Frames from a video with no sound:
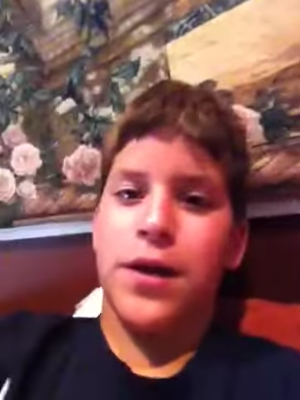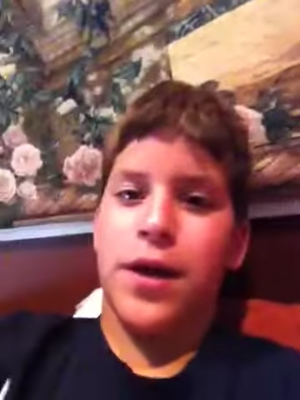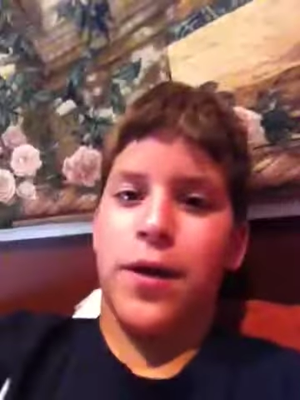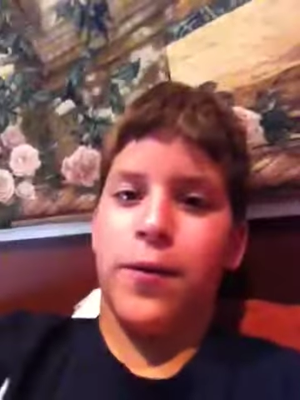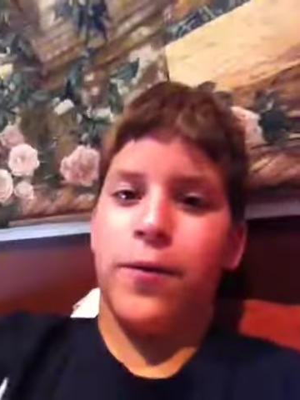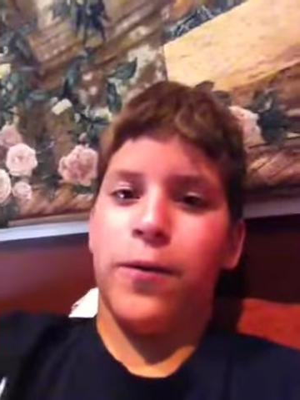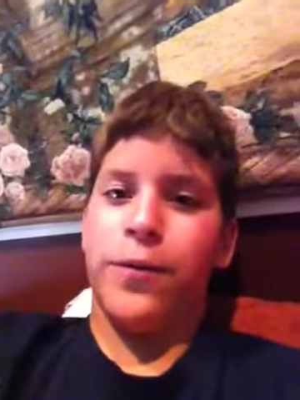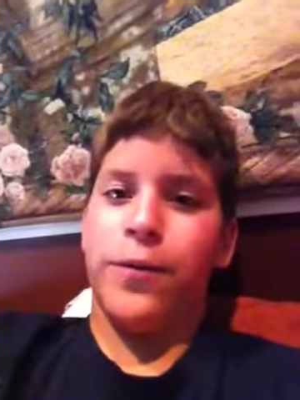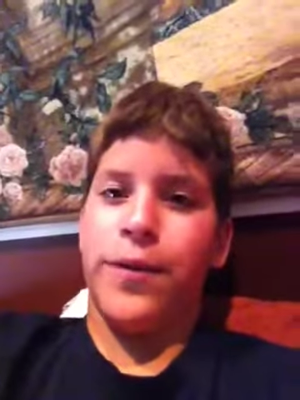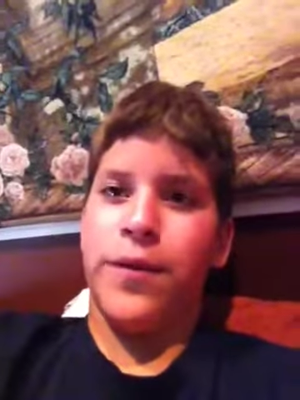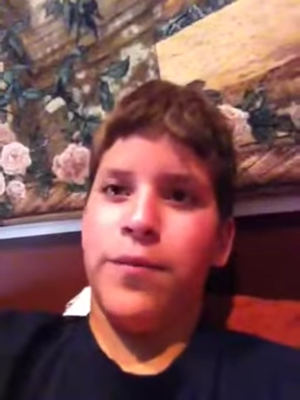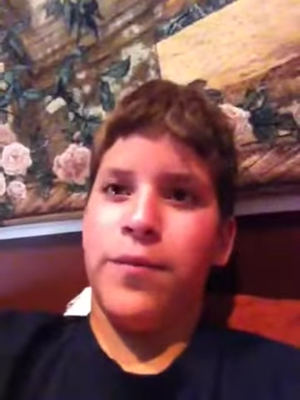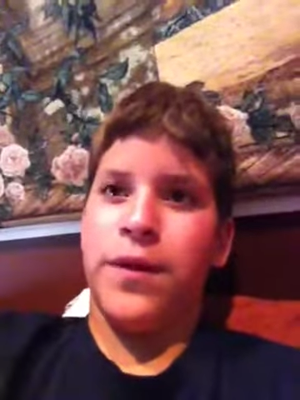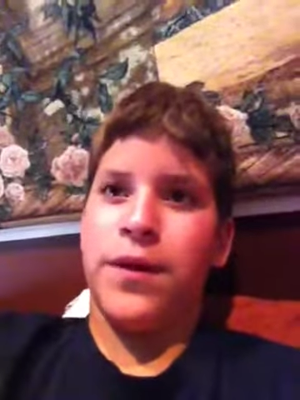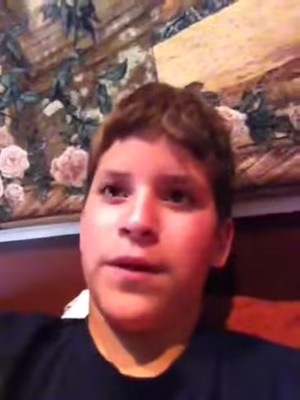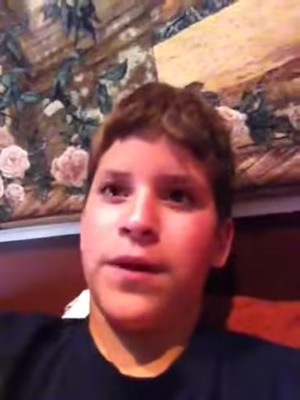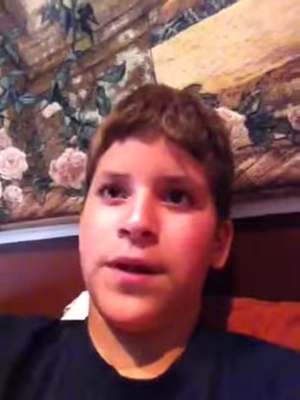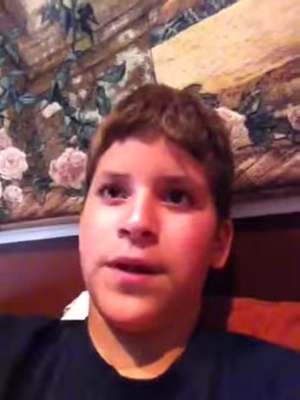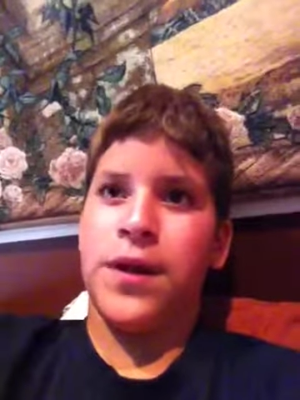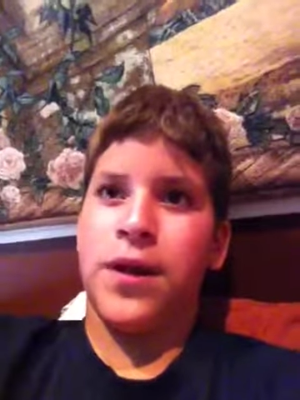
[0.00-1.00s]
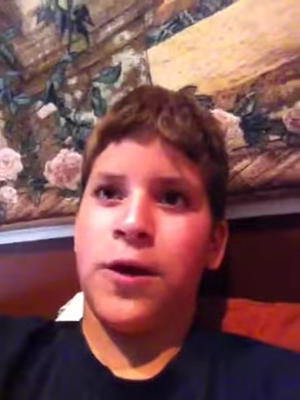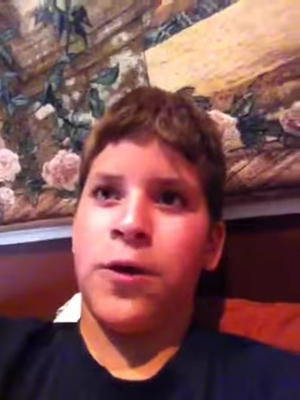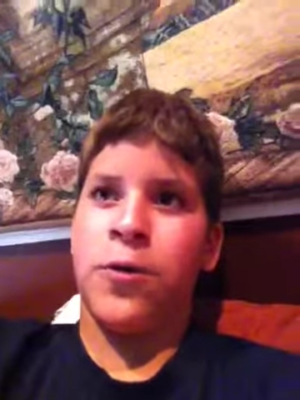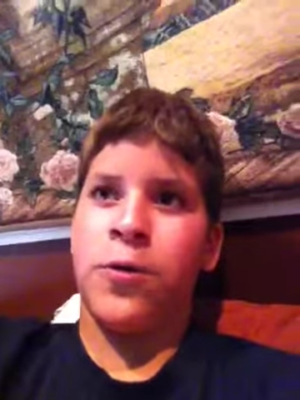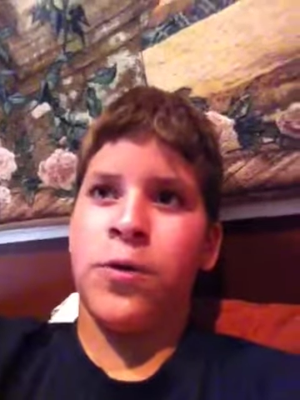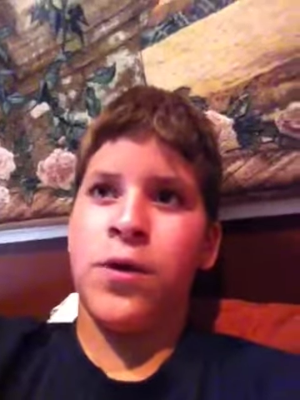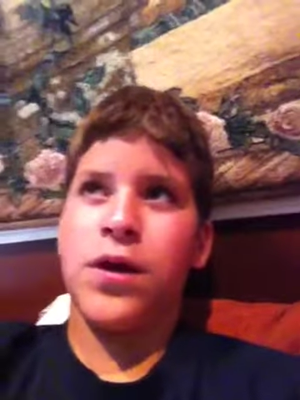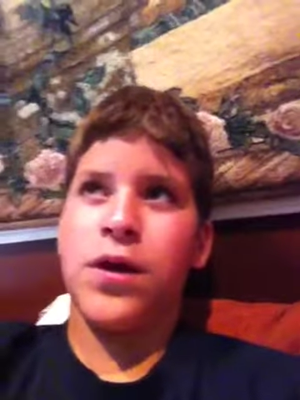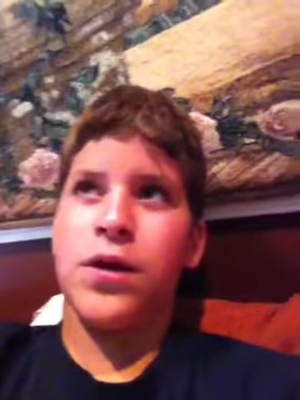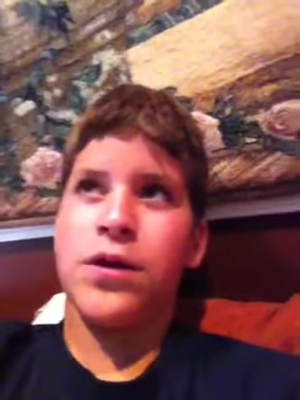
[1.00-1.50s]
I will be making a
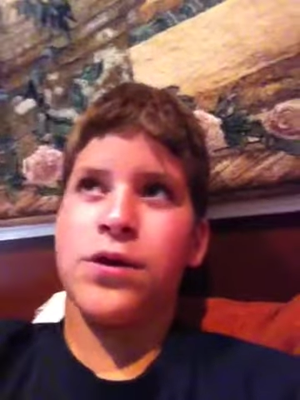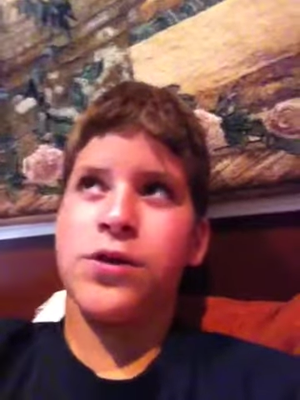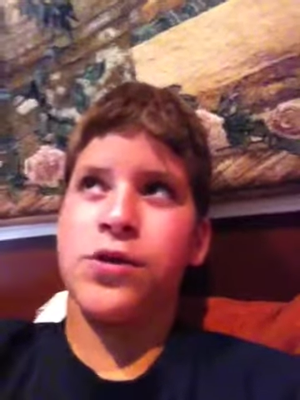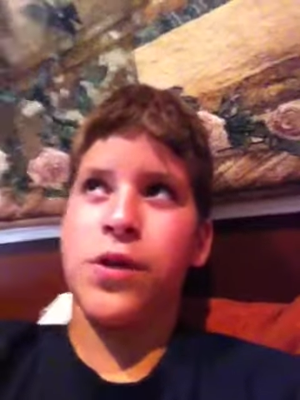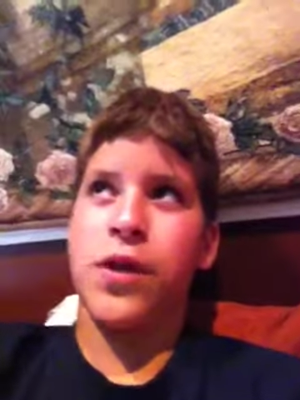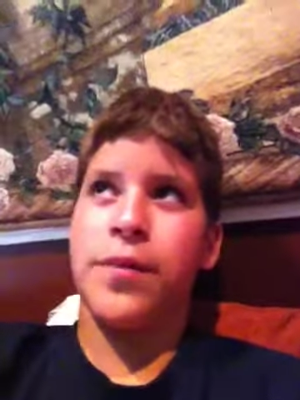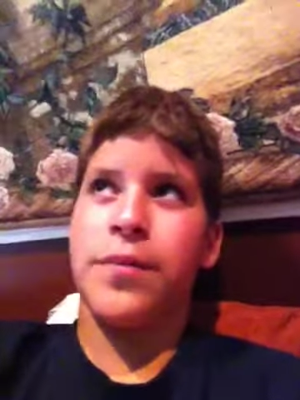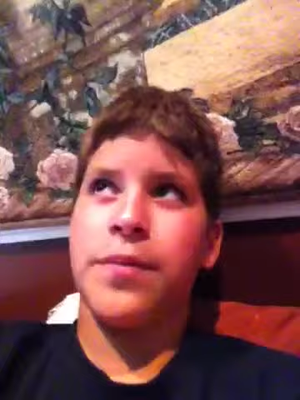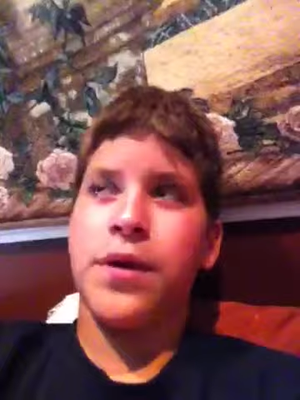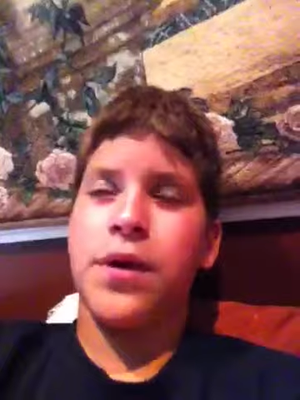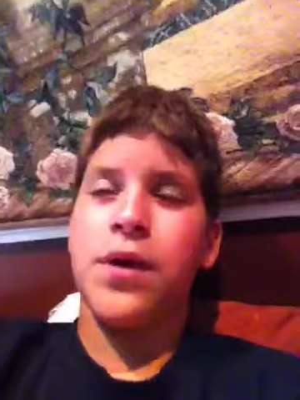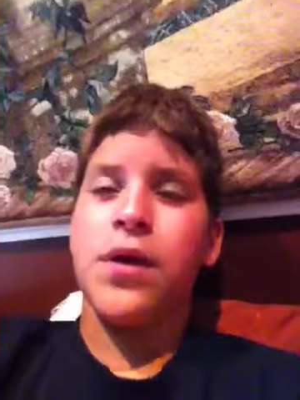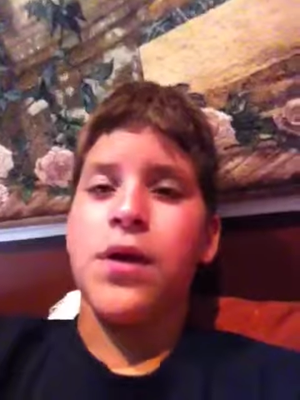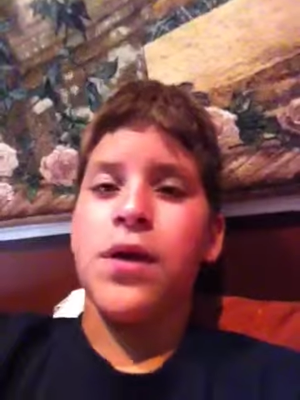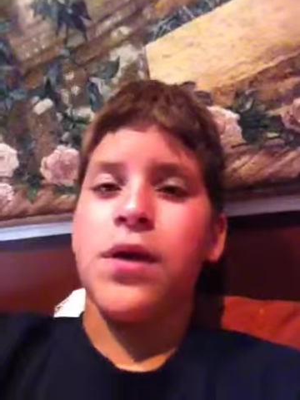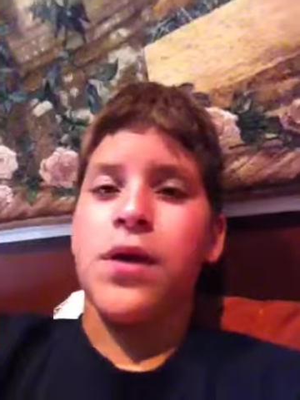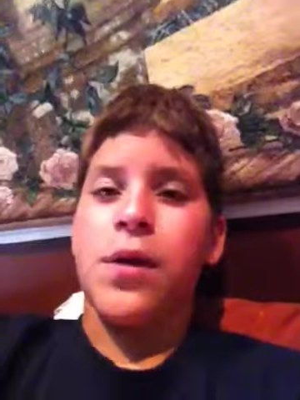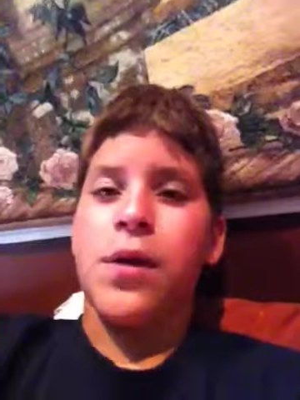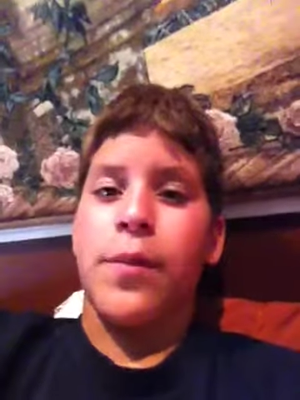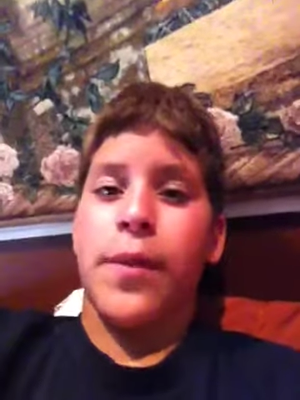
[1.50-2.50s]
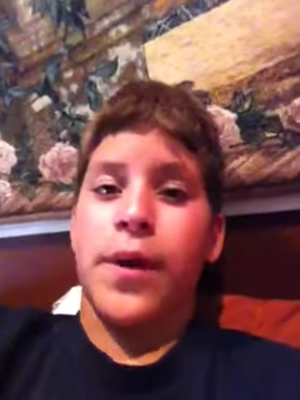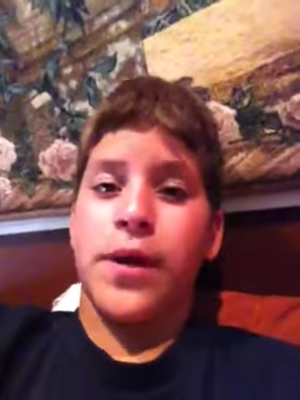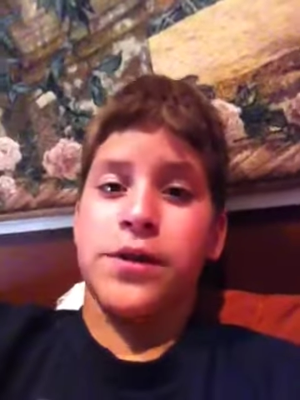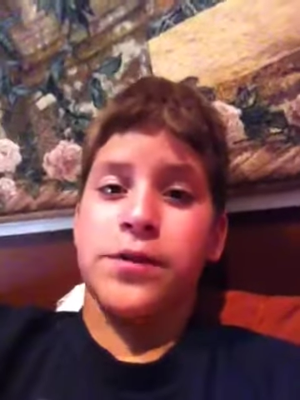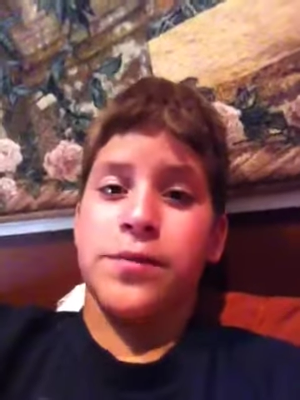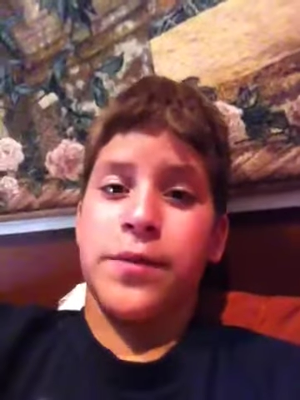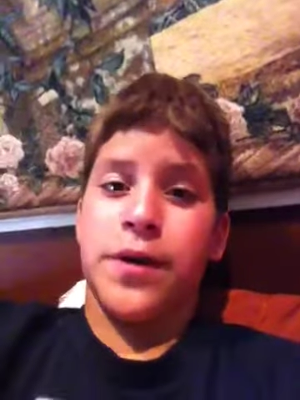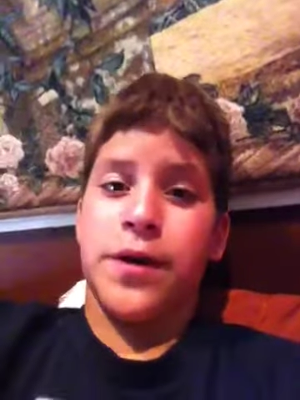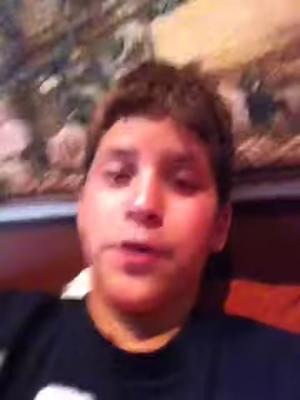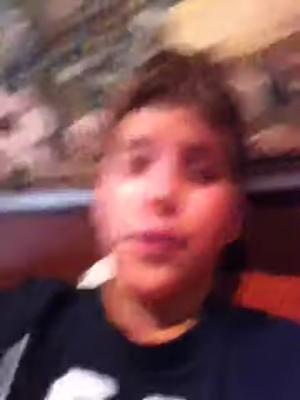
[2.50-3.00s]
quick trip back to my